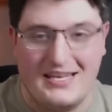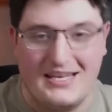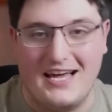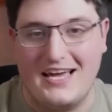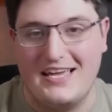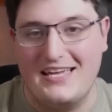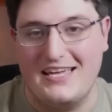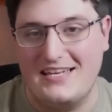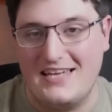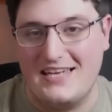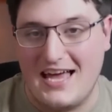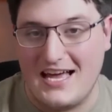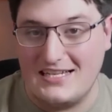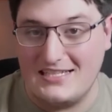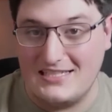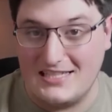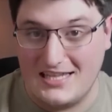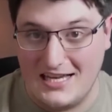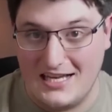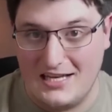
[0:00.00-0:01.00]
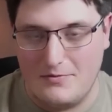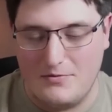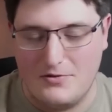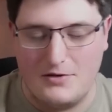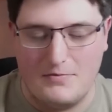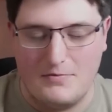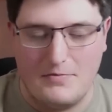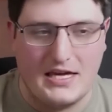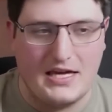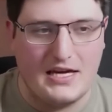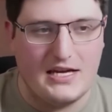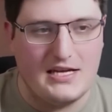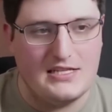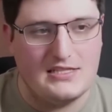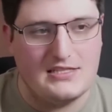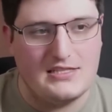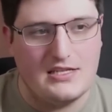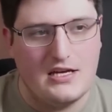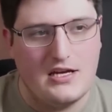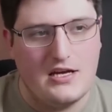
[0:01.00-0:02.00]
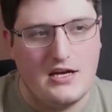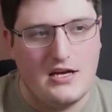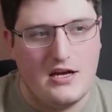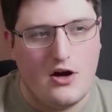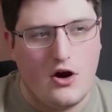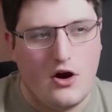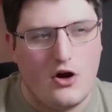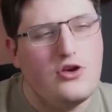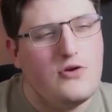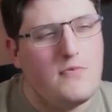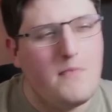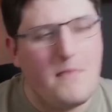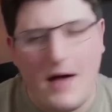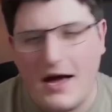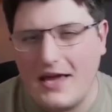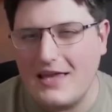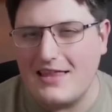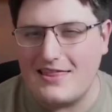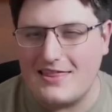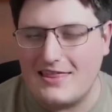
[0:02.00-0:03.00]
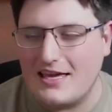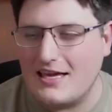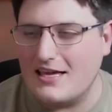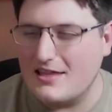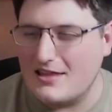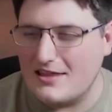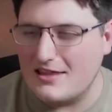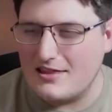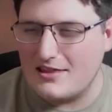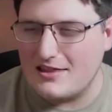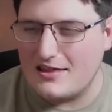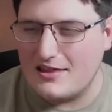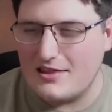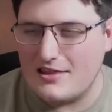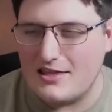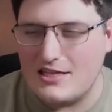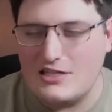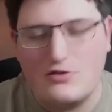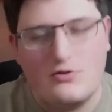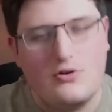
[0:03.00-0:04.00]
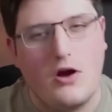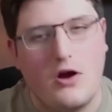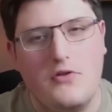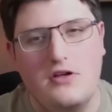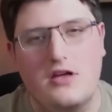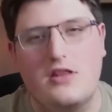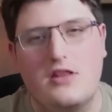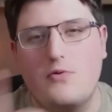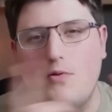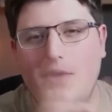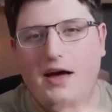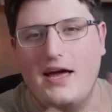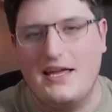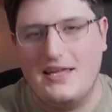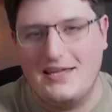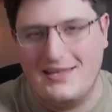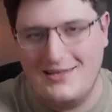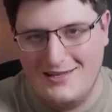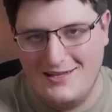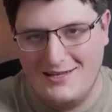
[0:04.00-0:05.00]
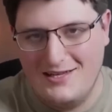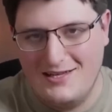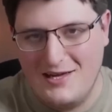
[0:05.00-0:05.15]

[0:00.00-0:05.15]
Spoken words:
lion and Guilliman, because you might think these would go the other way.